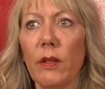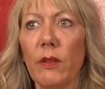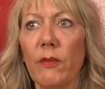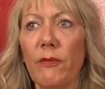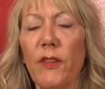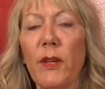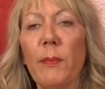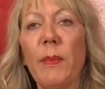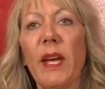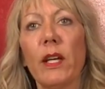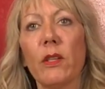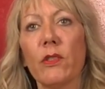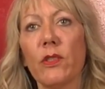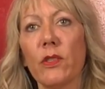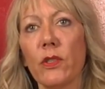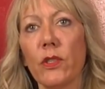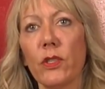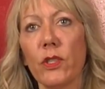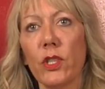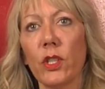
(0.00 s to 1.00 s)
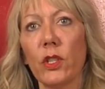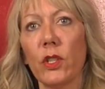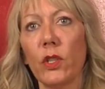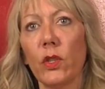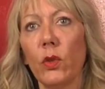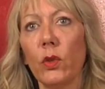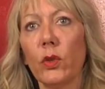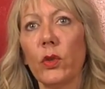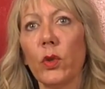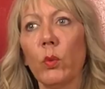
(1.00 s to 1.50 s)
female surgeon,
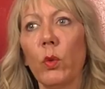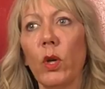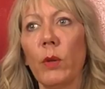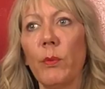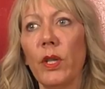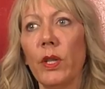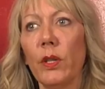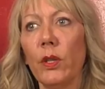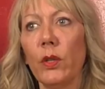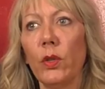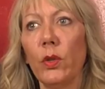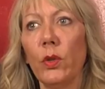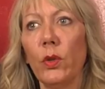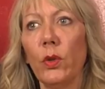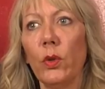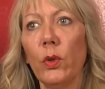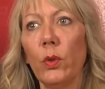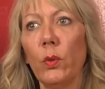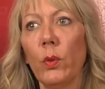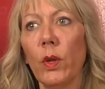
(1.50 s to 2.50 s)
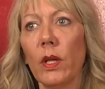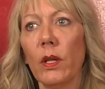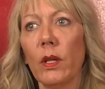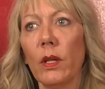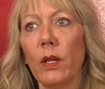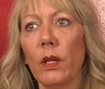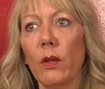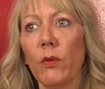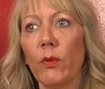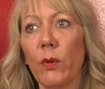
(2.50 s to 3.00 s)
an older woman who
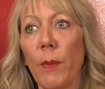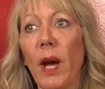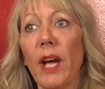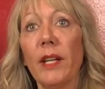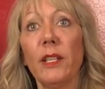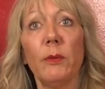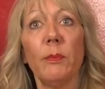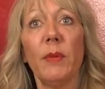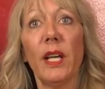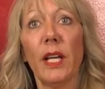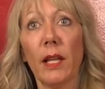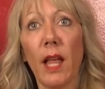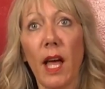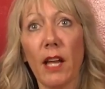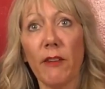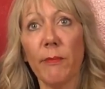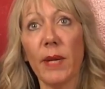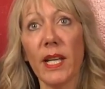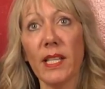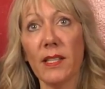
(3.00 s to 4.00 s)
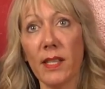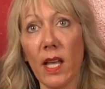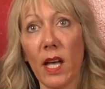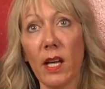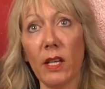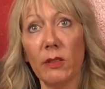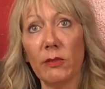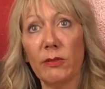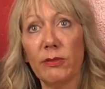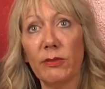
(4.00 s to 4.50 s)
reminded me a lot of
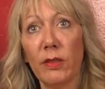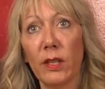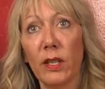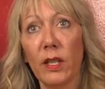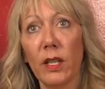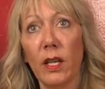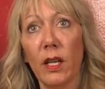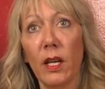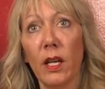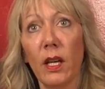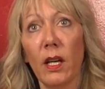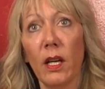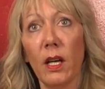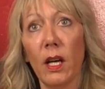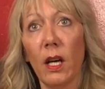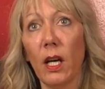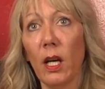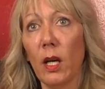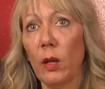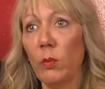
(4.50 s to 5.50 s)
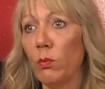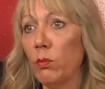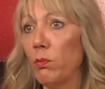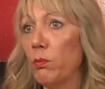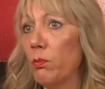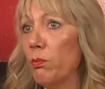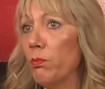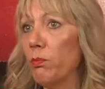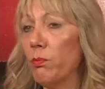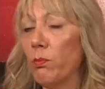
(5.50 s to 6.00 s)
myself.
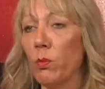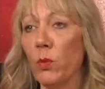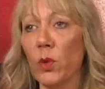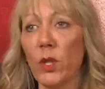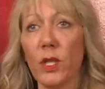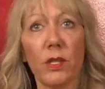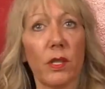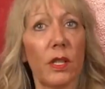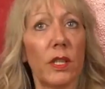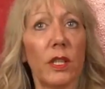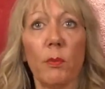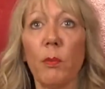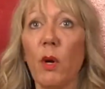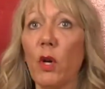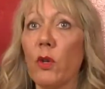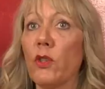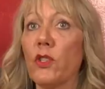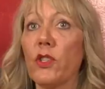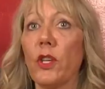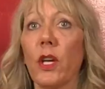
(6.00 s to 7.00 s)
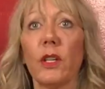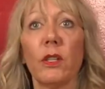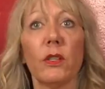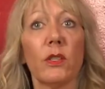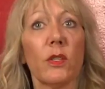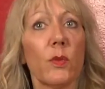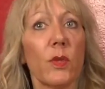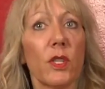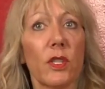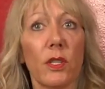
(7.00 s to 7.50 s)
Was into
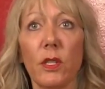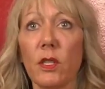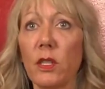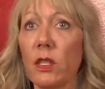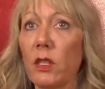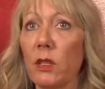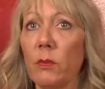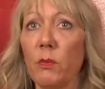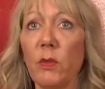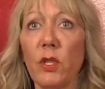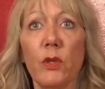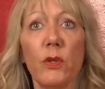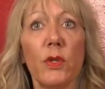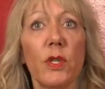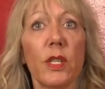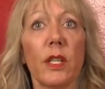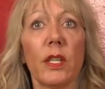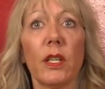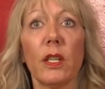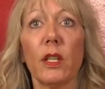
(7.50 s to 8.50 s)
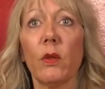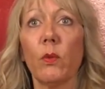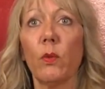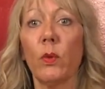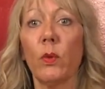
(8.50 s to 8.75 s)
motorcycles, was into music,